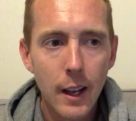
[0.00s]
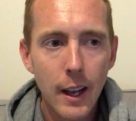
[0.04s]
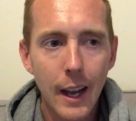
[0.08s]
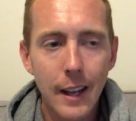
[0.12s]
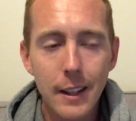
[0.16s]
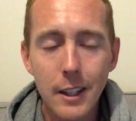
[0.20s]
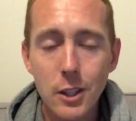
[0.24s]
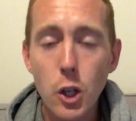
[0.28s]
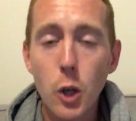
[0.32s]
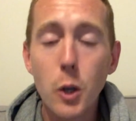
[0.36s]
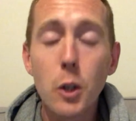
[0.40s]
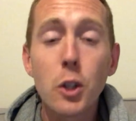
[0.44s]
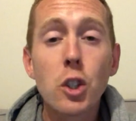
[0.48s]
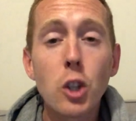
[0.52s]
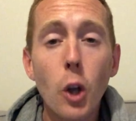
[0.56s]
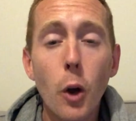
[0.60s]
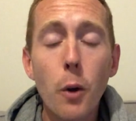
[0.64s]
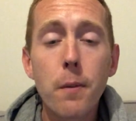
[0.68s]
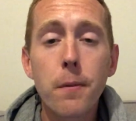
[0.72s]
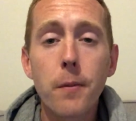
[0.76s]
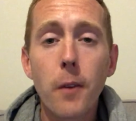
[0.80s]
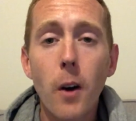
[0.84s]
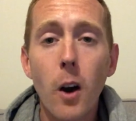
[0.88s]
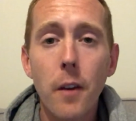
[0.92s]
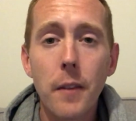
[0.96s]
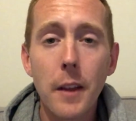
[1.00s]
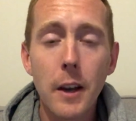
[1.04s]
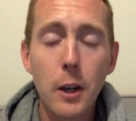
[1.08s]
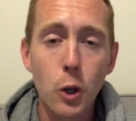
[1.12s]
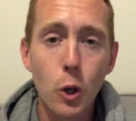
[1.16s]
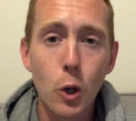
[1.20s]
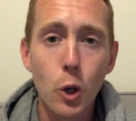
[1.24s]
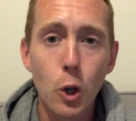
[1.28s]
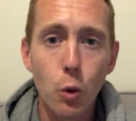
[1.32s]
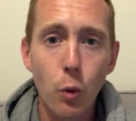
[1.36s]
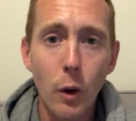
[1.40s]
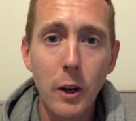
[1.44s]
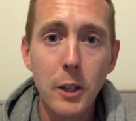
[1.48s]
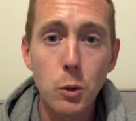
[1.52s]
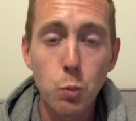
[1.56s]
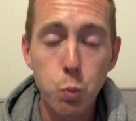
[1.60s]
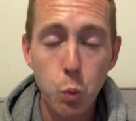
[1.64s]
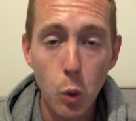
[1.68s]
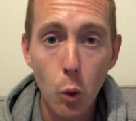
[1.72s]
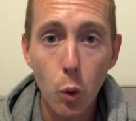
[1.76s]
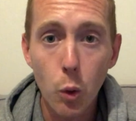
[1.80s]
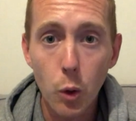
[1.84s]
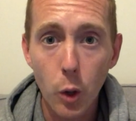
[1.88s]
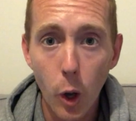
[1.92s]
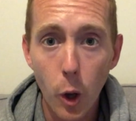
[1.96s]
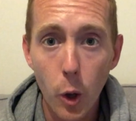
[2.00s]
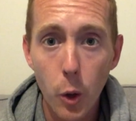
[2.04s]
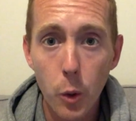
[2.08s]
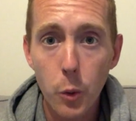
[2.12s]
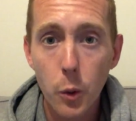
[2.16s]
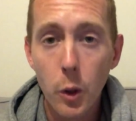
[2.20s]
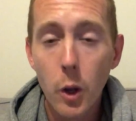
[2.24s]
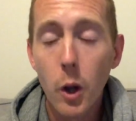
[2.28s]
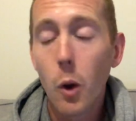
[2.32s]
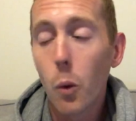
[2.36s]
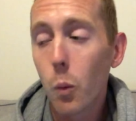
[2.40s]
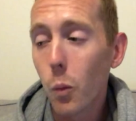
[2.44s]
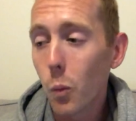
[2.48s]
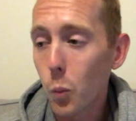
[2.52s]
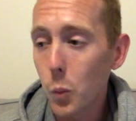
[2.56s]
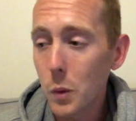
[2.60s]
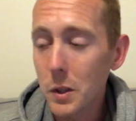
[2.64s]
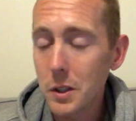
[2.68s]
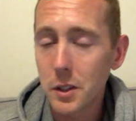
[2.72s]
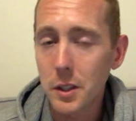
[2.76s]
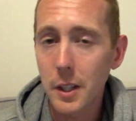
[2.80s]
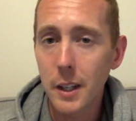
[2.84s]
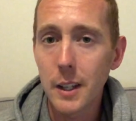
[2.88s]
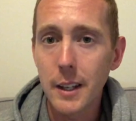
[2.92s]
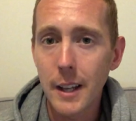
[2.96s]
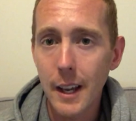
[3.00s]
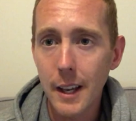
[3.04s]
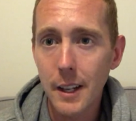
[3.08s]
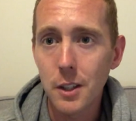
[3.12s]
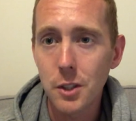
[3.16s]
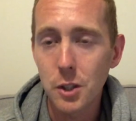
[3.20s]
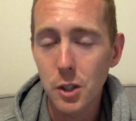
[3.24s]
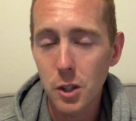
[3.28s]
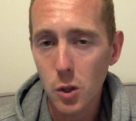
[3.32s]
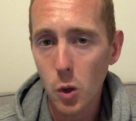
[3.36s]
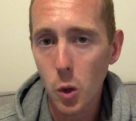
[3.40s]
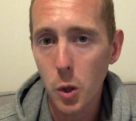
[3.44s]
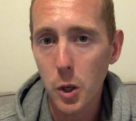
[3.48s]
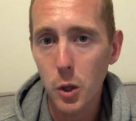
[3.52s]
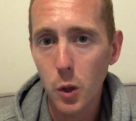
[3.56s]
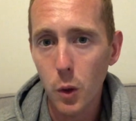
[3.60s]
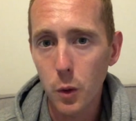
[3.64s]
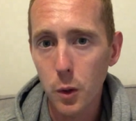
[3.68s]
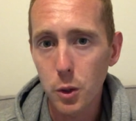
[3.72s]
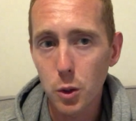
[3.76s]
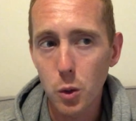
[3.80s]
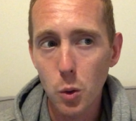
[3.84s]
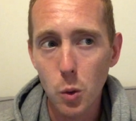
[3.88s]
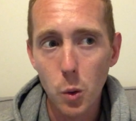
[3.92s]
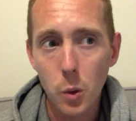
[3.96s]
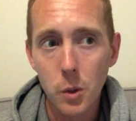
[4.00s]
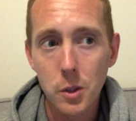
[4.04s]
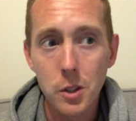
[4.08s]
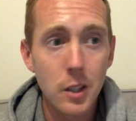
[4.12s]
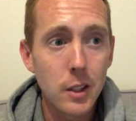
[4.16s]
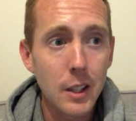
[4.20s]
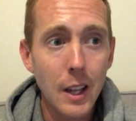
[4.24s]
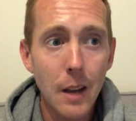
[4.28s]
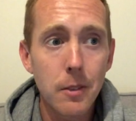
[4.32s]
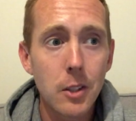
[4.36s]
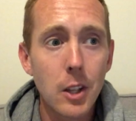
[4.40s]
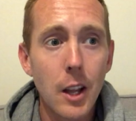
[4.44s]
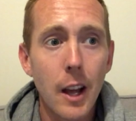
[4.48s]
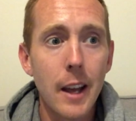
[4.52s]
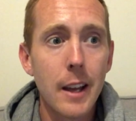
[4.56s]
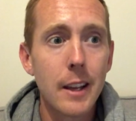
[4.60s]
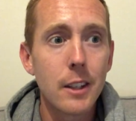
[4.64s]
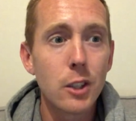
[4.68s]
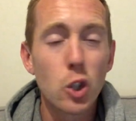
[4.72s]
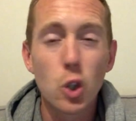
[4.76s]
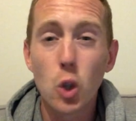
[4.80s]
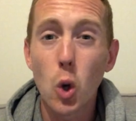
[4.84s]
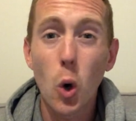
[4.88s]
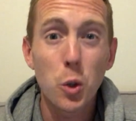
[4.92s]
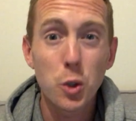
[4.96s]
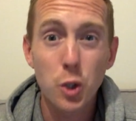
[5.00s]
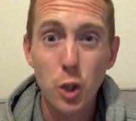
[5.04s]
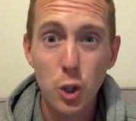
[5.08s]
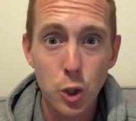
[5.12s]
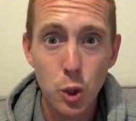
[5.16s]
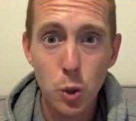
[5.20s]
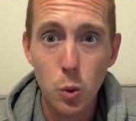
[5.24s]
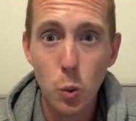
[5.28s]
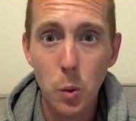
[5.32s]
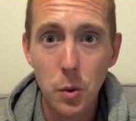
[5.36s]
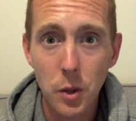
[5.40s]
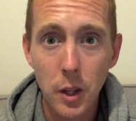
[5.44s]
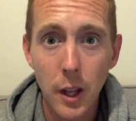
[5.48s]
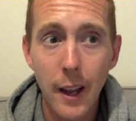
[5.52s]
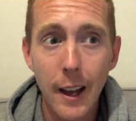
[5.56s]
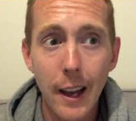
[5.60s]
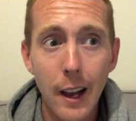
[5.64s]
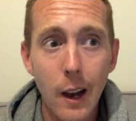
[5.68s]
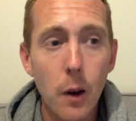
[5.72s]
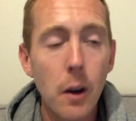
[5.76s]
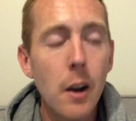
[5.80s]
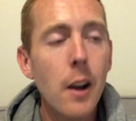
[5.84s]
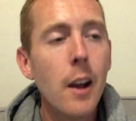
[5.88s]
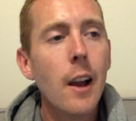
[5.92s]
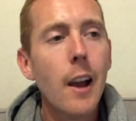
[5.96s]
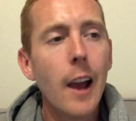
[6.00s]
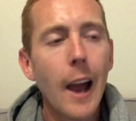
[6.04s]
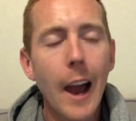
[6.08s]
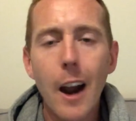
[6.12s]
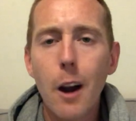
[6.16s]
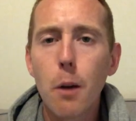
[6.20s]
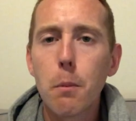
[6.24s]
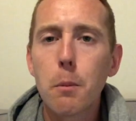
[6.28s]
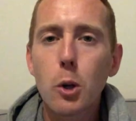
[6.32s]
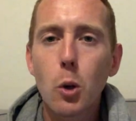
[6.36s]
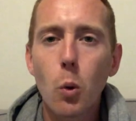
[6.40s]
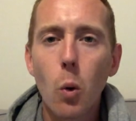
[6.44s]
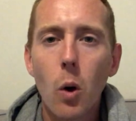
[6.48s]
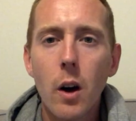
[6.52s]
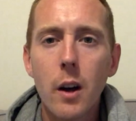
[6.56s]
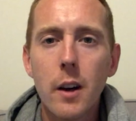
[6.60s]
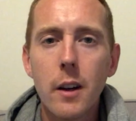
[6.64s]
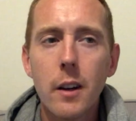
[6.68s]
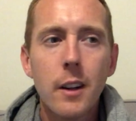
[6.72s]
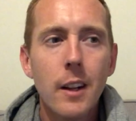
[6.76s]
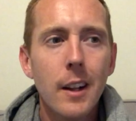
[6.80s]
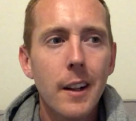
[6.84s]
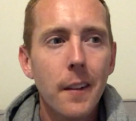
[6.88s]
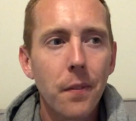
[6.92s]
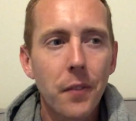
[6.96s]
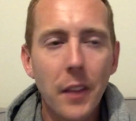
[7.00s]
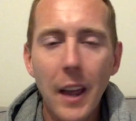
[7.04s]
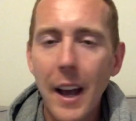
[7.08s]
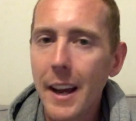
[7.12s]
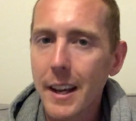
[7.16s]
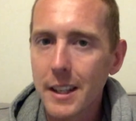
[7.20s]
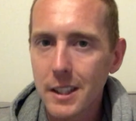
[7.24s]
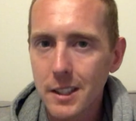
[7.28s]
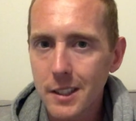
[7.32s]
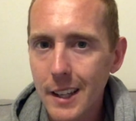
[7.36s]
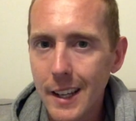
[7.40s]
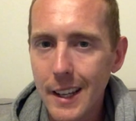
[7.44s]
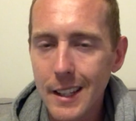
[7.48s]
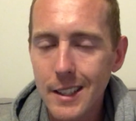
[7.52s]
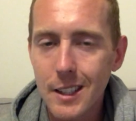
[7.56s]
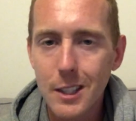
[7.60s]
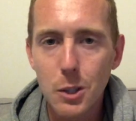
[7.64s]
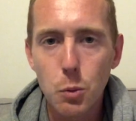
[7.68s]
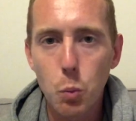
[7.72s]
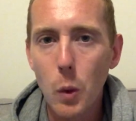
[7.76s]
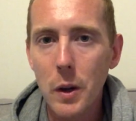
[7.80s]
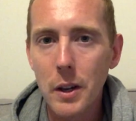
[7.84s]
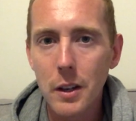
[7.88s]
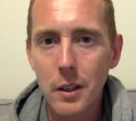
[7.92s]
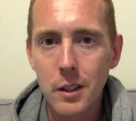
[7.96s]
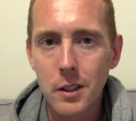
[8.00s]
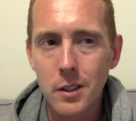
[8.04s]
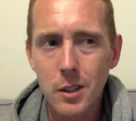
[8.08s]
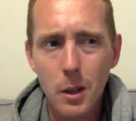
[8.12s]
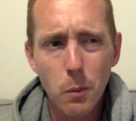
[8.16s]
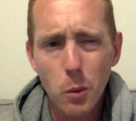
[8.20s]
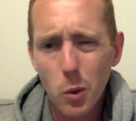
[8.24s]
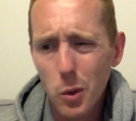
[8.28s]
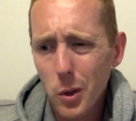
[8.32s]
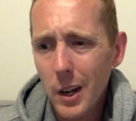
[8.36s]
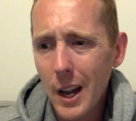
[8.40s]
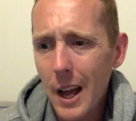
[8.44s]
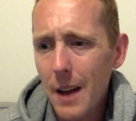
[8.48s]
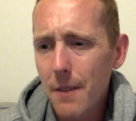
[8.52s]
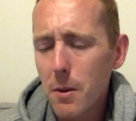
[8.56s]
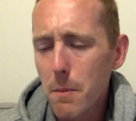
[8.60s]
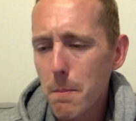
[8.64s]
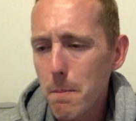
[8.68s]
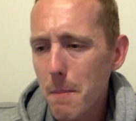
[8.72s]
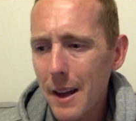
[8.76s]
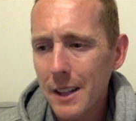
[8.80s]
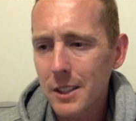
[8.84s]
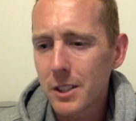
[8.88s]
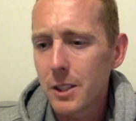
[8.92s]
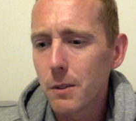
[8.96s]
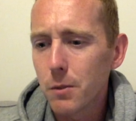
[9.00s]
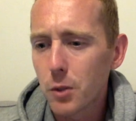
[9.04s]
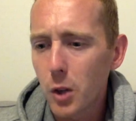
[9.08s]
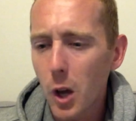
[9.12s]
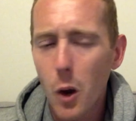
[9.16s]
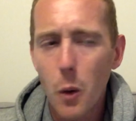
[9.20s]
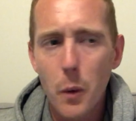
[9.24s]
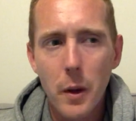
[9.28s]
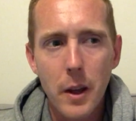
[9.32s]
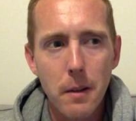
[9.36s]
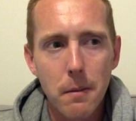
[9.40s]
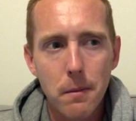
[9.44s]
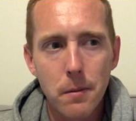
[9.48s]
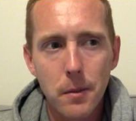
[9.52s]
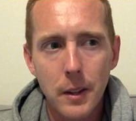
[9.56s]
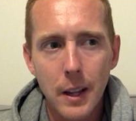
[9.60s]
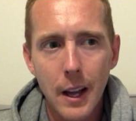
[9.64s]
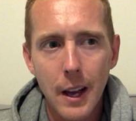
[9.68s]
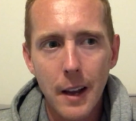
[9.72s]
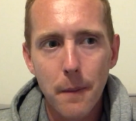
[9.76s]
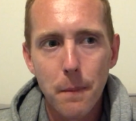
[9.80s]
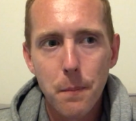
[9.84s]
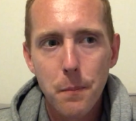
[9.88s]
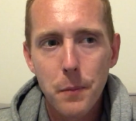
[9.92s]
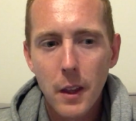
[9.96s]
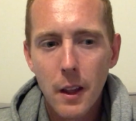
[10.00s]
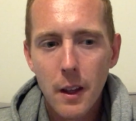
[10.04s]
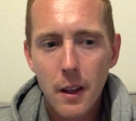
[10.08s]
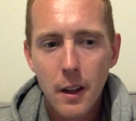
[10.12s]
And there's only so far that good grace will go with Dean Henderson knocking on the door. So David De Gea's got to sort that out. Harry Maguire, that is his weakness. I'm not going to have a massive go at him for that.